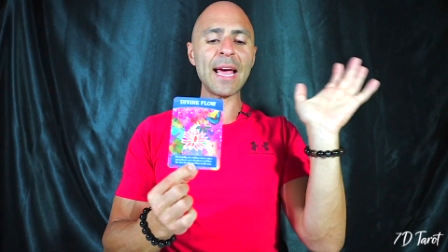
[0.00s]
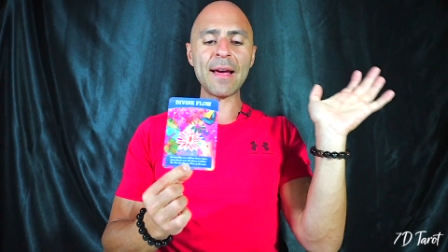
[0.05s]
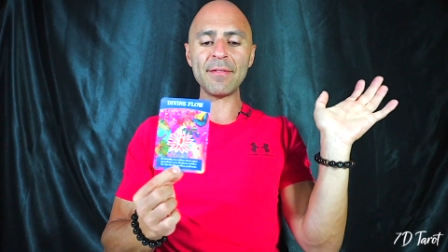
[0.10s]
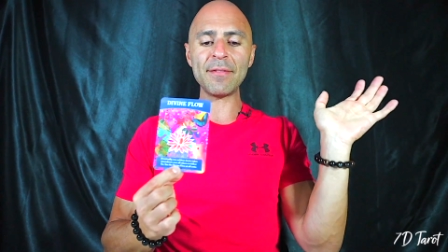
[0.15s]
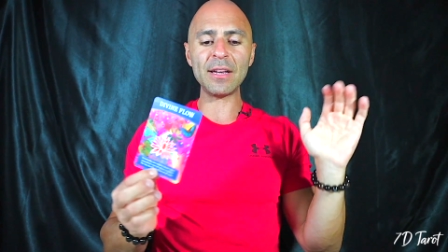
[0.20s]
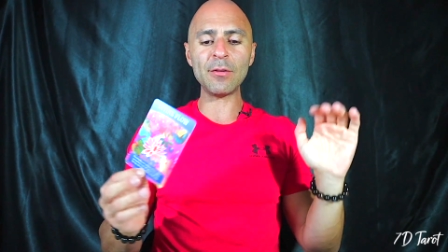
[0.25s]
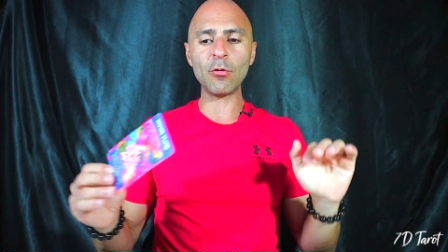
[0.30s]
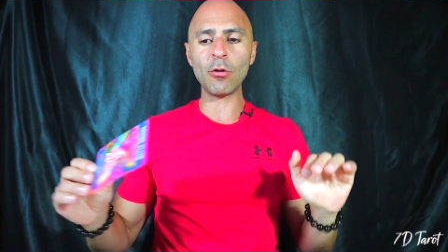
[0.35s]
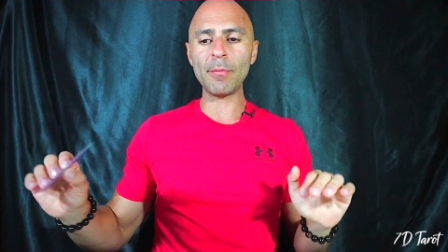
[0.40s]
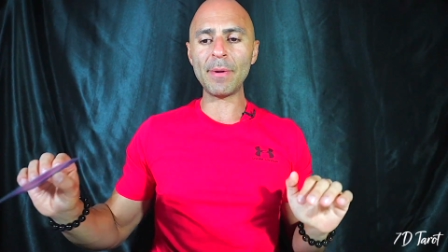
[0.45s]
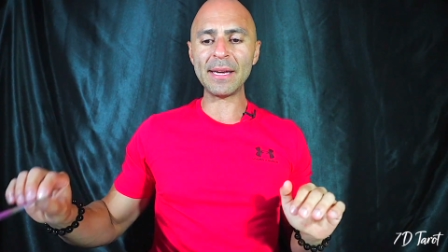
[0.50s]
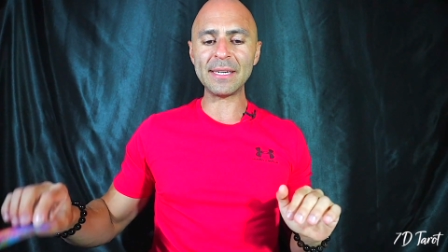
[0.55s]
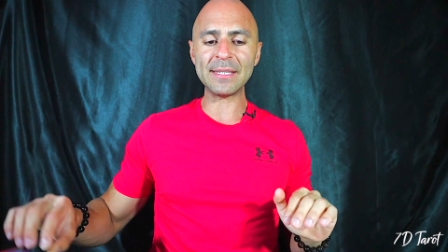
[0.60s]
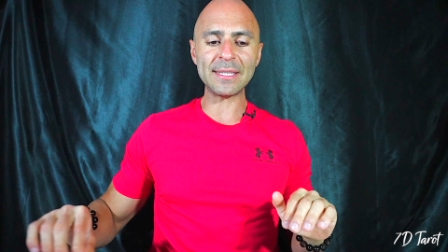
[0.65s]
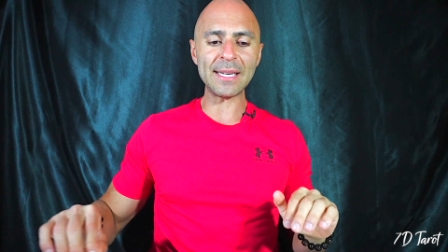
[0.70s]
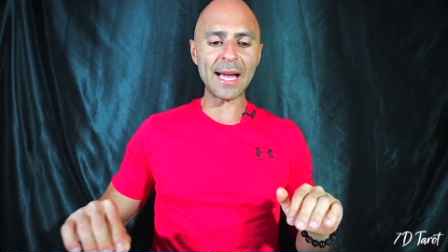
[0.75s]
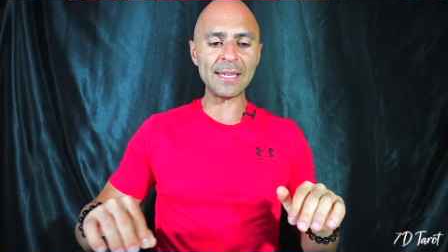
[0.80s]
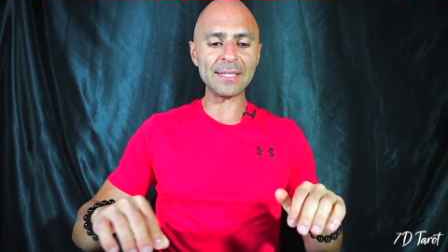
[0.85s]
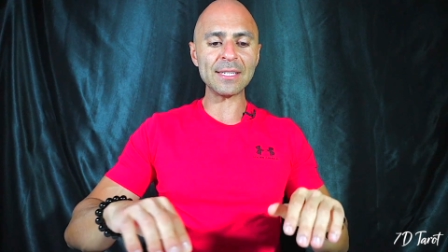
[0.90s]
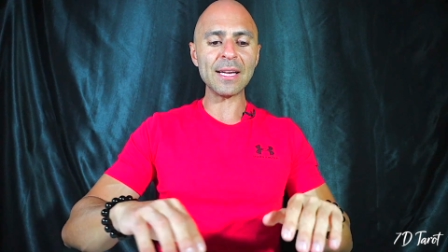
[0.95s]
Everything will make
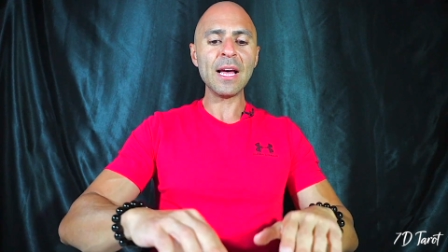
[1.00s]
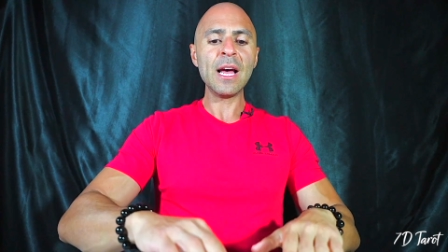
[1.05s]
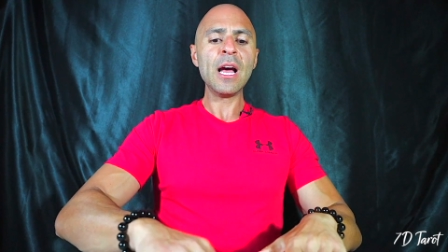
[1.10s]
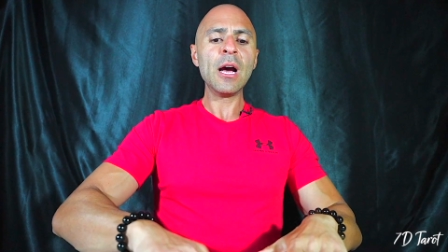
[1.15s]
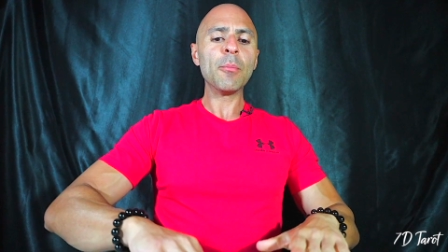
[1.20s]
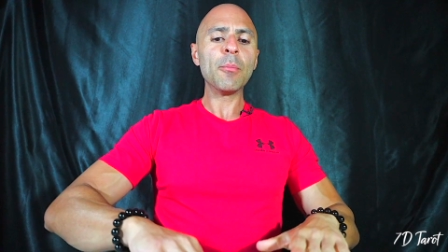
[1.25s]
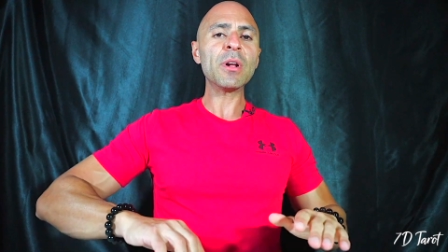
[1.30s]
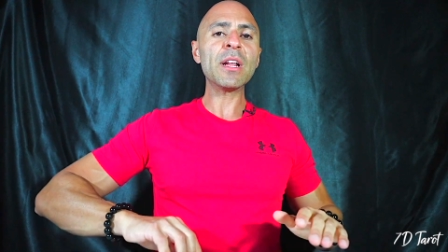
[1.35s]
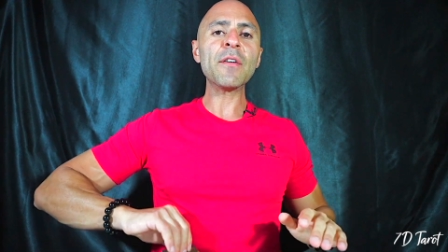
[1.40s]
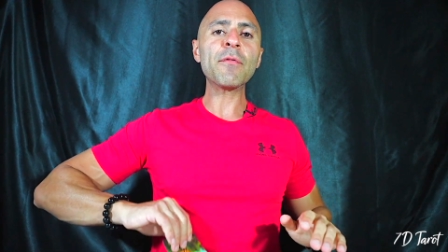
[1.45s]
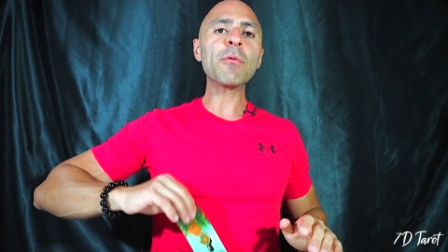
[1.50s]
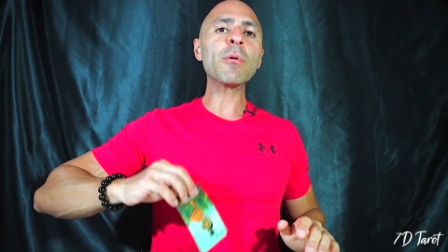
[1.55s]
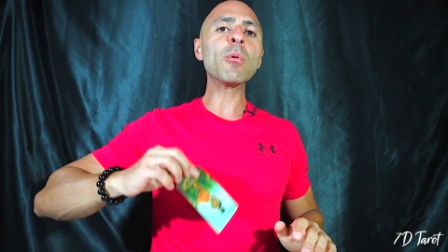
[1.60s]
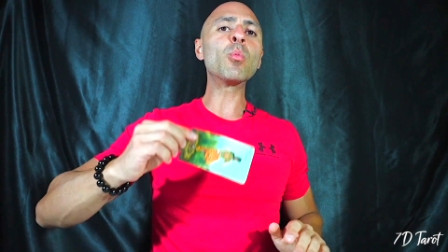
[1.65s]
sense. But if we're